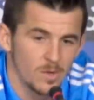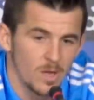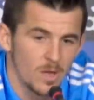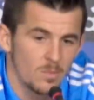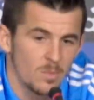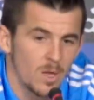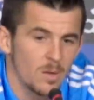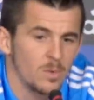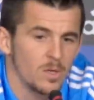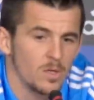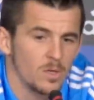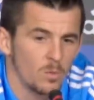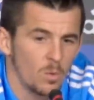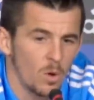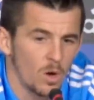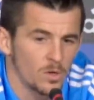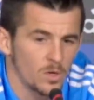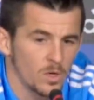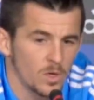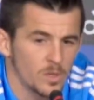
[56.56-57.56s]
ma maybe the
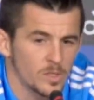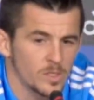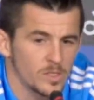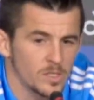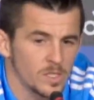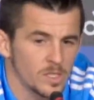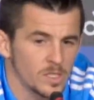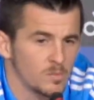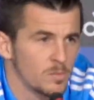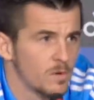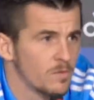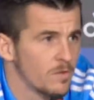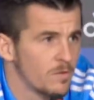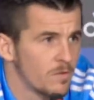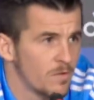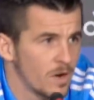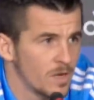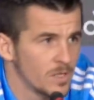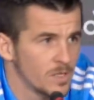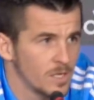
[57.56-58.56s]
one criticism of
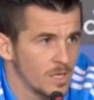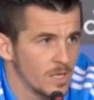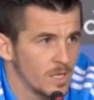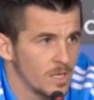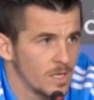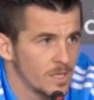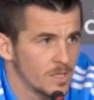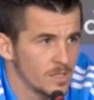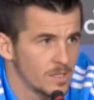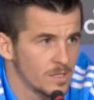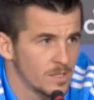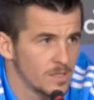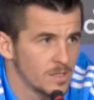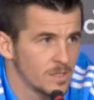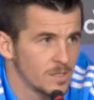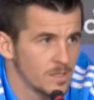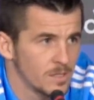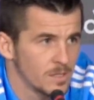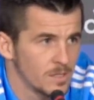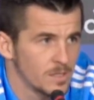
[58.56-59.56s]
the French league is
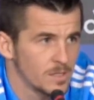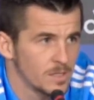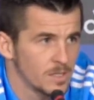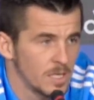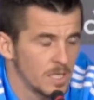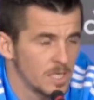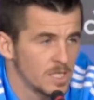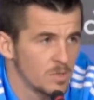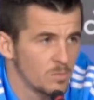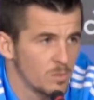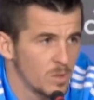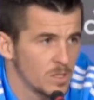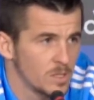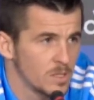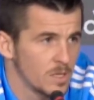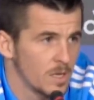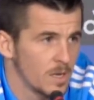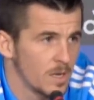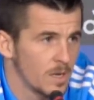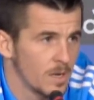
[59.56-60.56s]
it's it's a little
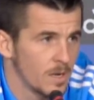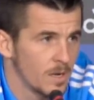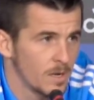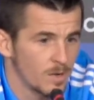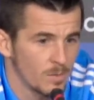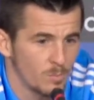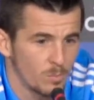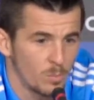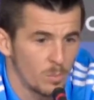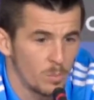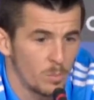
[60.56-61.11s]
bit uh,